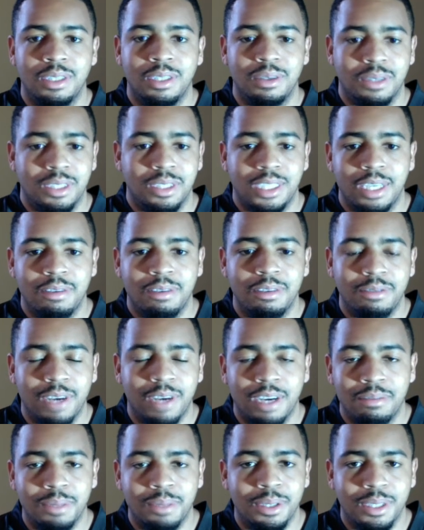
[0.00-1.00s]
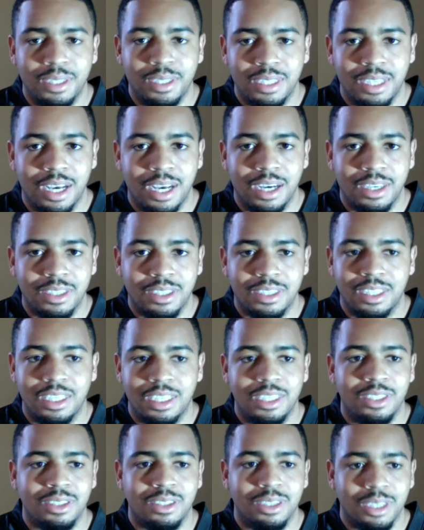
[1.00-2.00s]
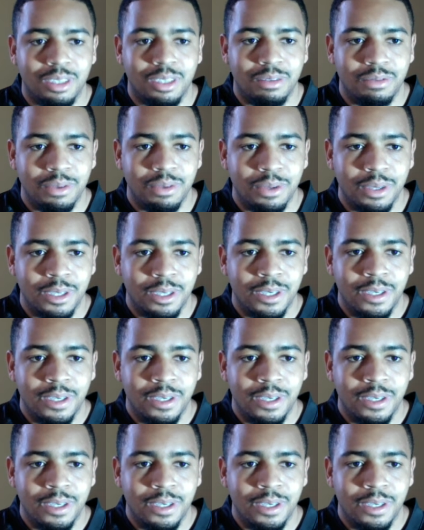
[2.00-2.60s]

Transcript: or $75 million that he's looking for.